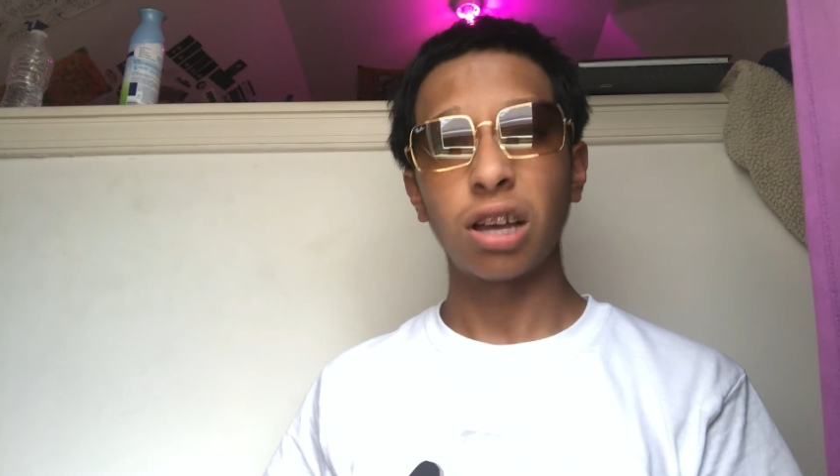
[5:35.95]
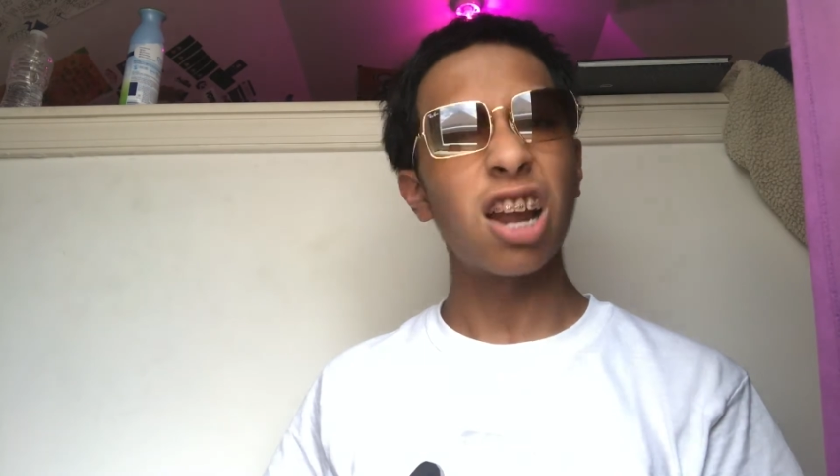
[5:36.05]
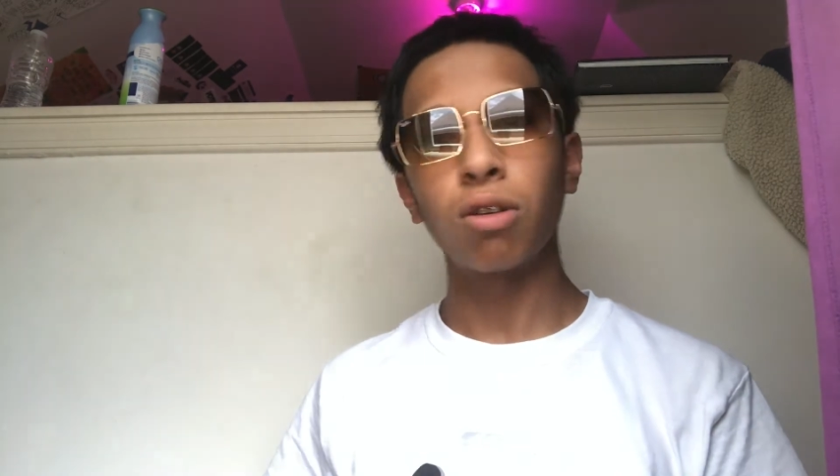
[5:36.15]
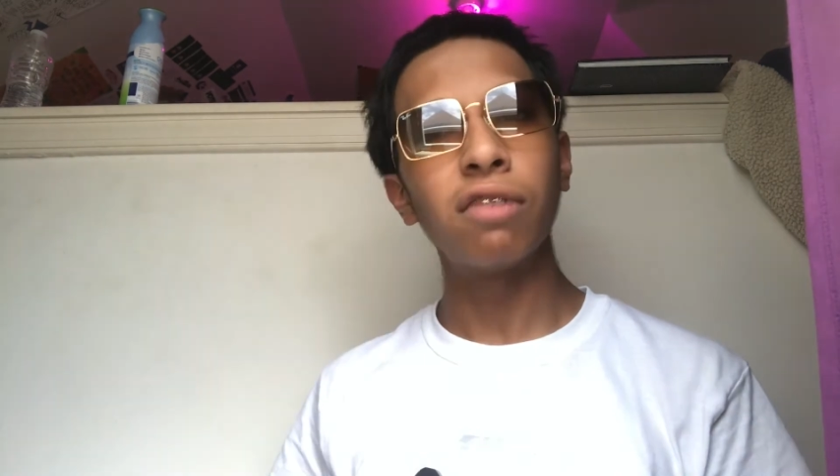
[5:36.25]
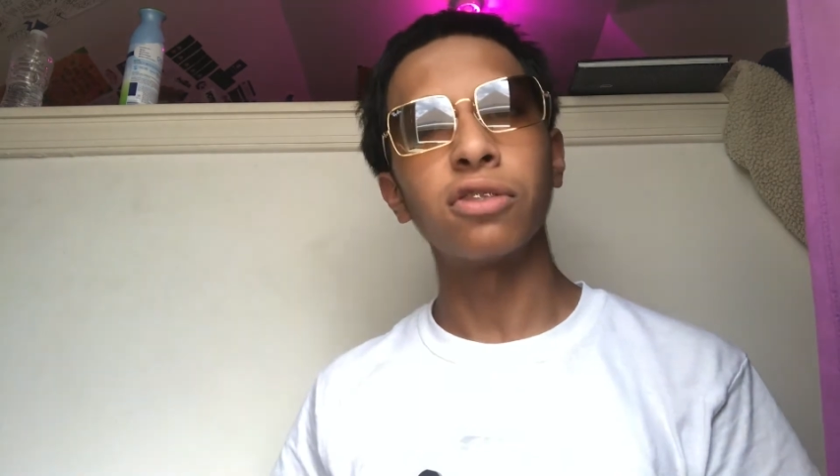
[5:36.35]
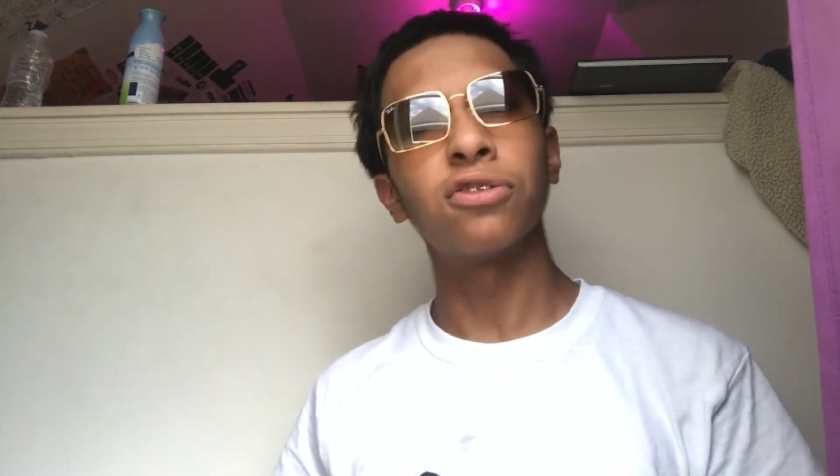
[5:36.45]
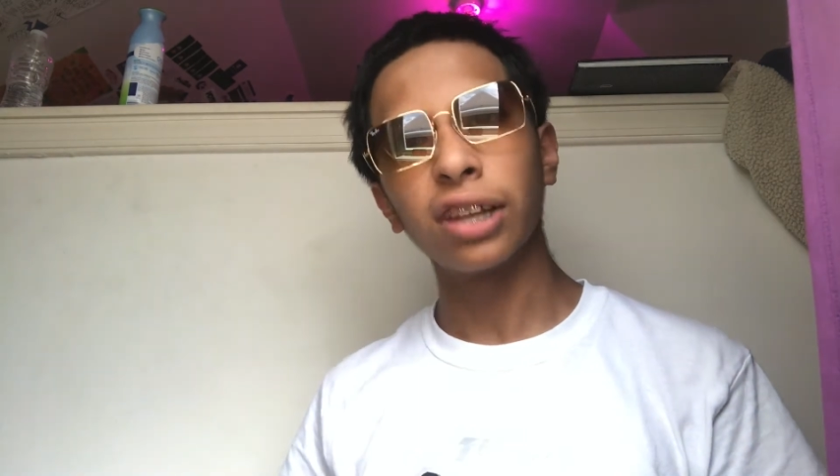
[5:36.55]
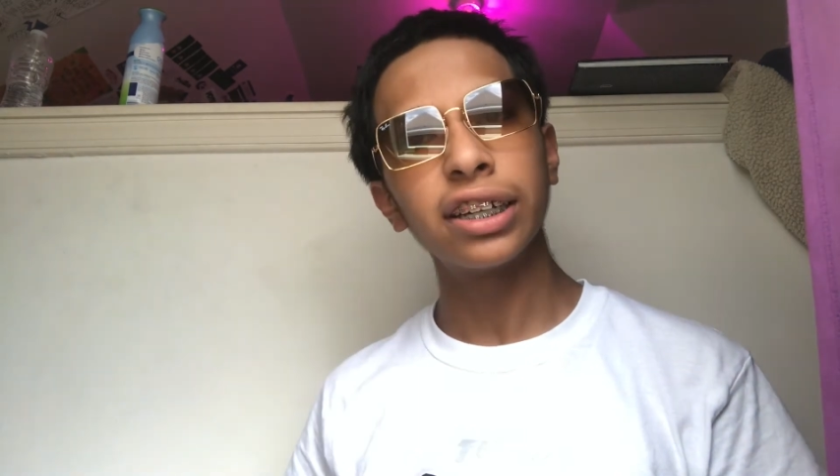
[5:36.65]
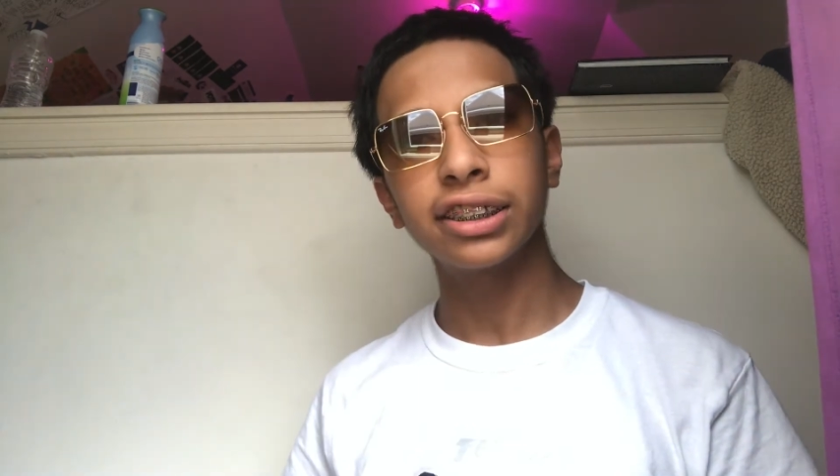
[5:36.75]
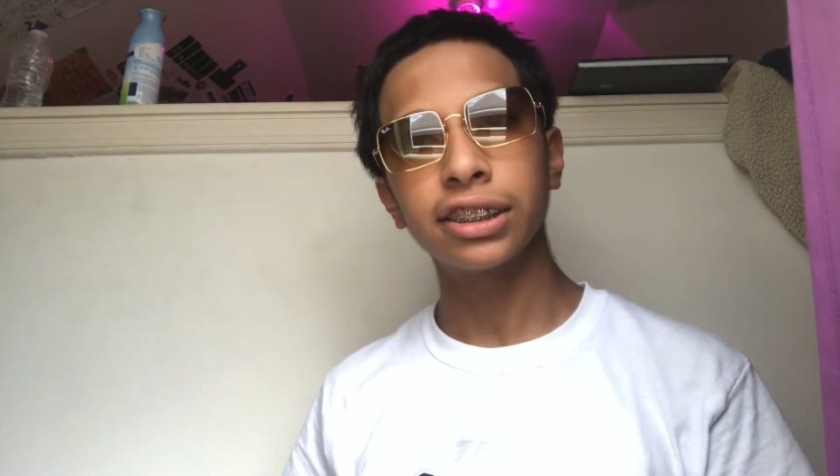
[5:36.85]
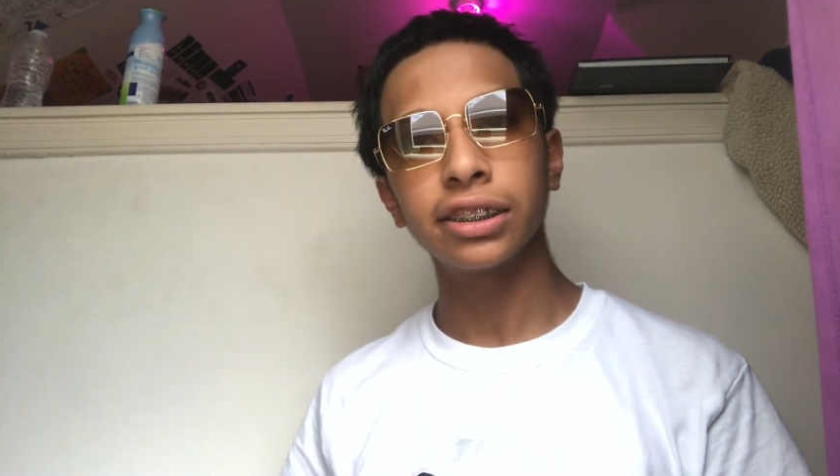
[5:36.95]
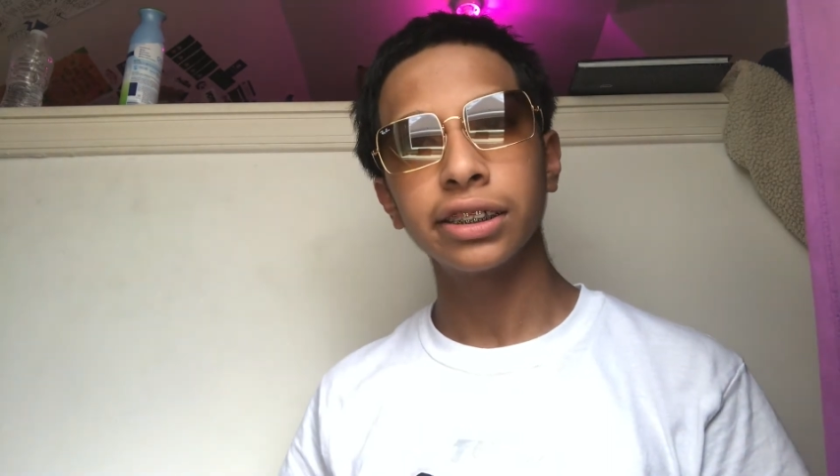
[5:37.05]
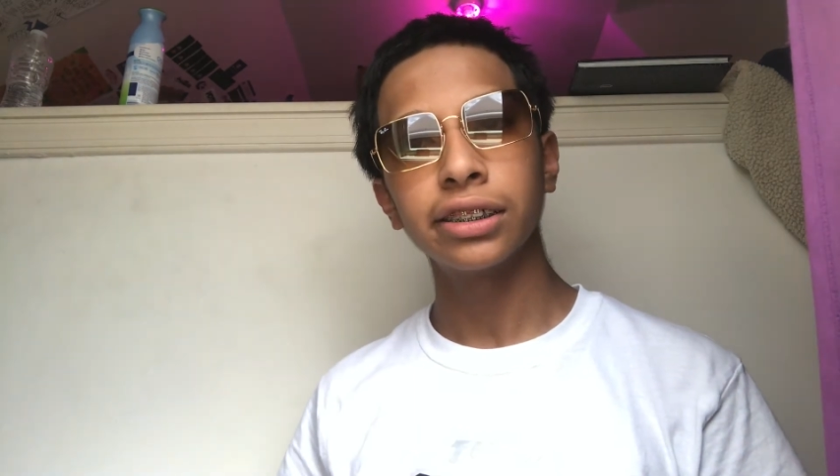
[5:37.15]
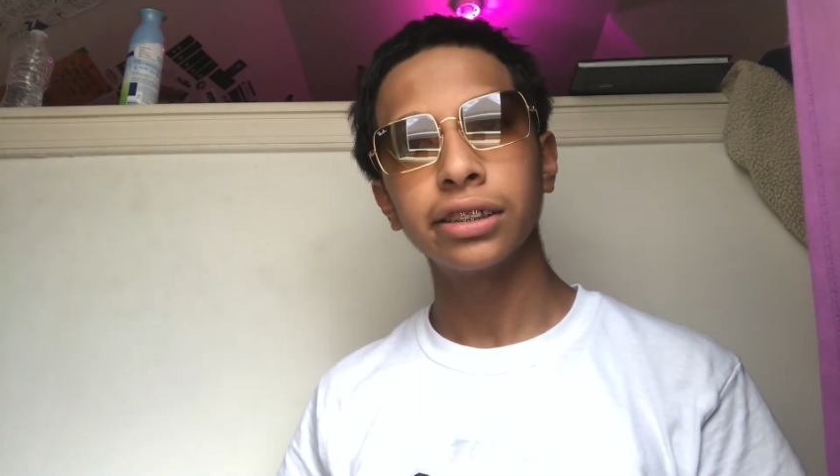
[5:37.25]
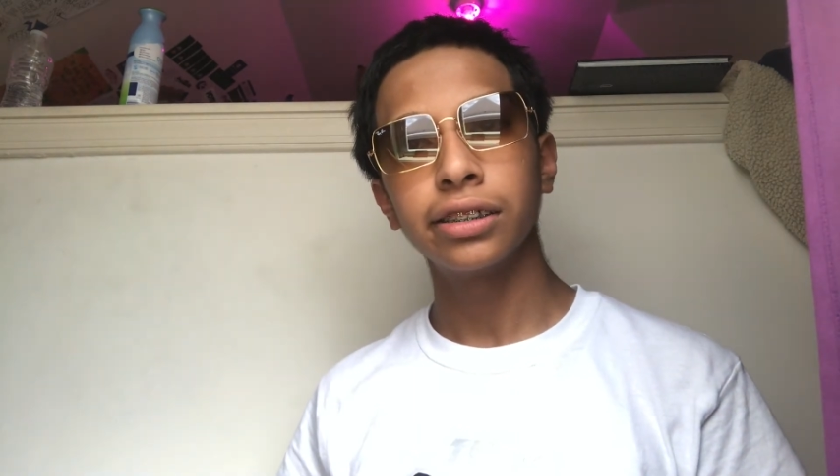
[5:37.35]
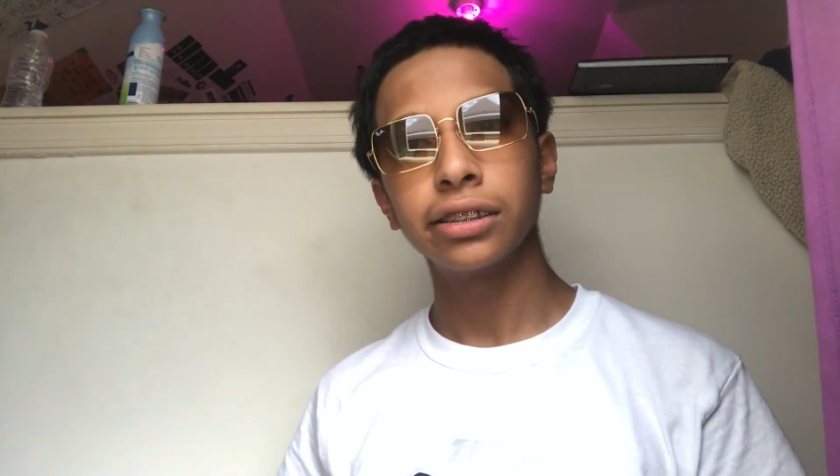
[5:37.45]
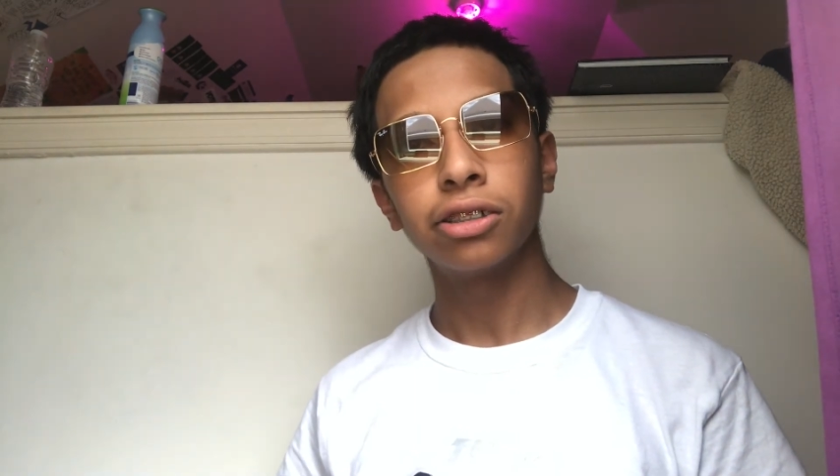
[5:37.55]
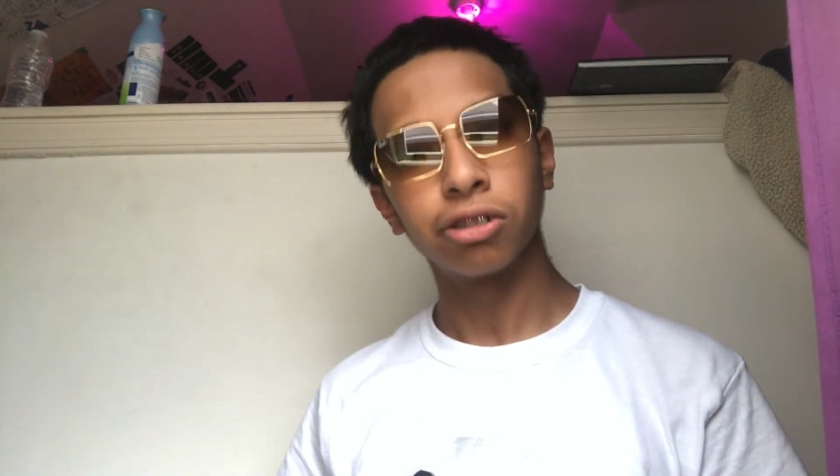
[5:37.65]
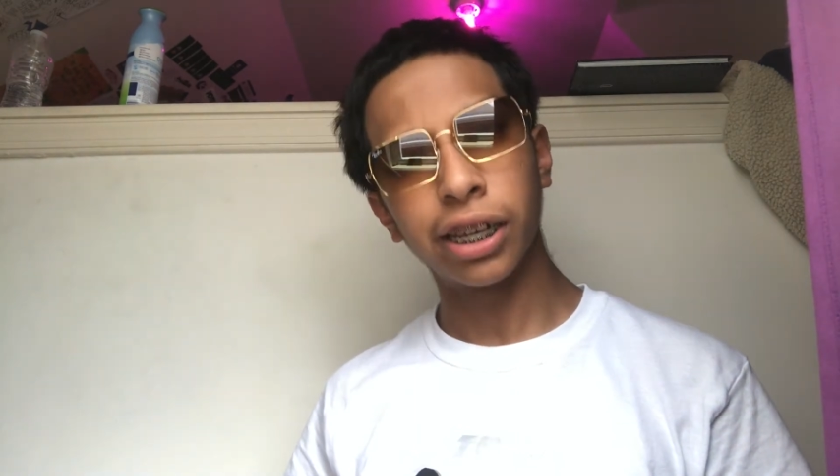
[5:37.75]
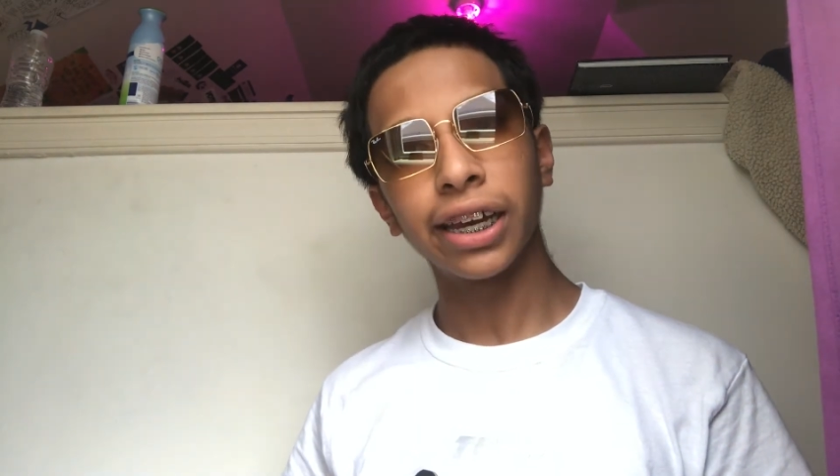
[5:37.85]
I don't ever flex,
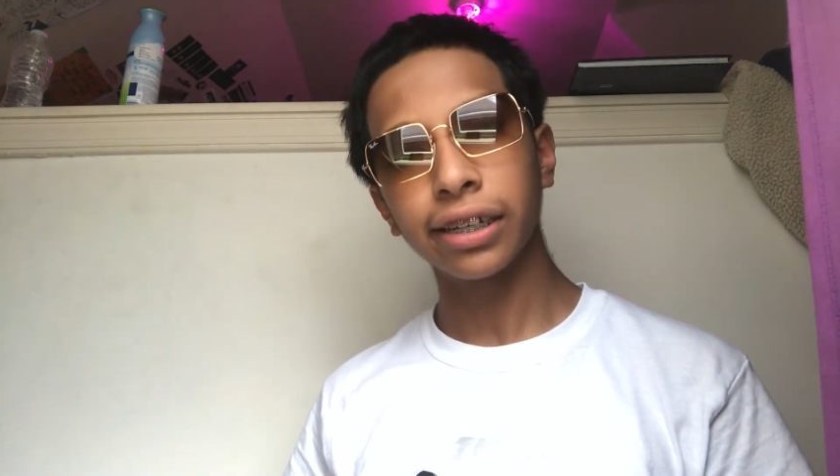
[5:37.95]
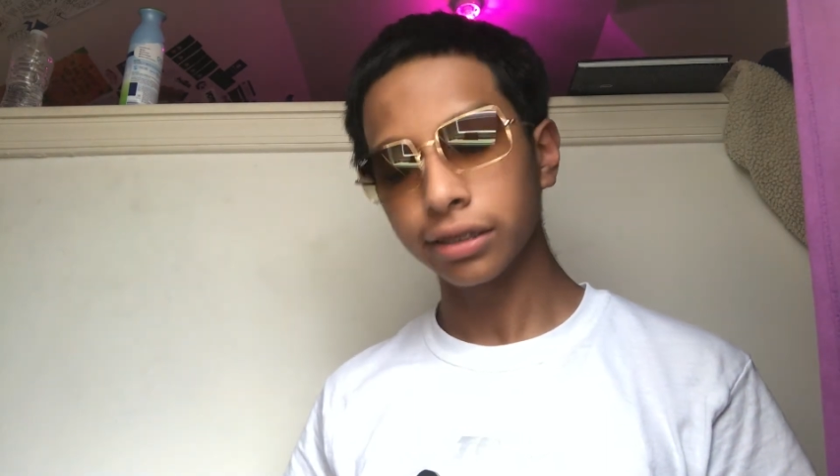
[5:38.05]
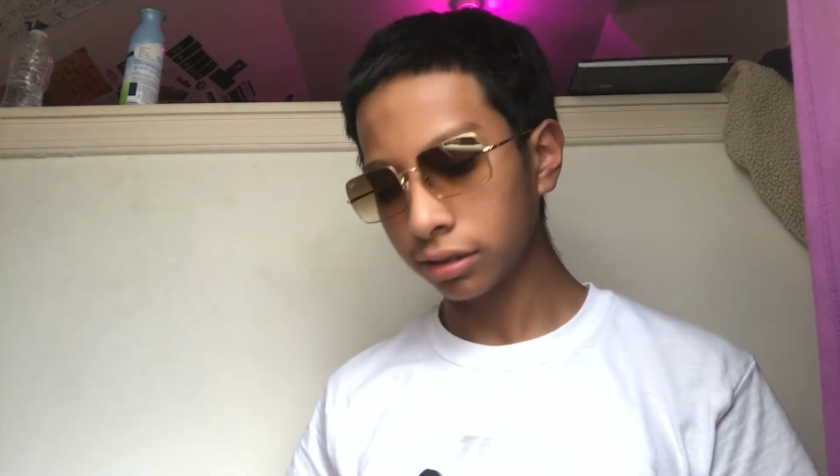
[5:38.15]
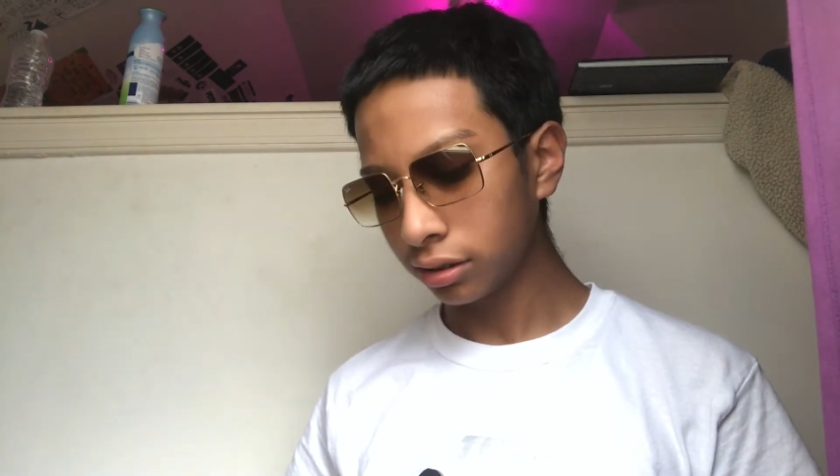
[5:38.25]
okay?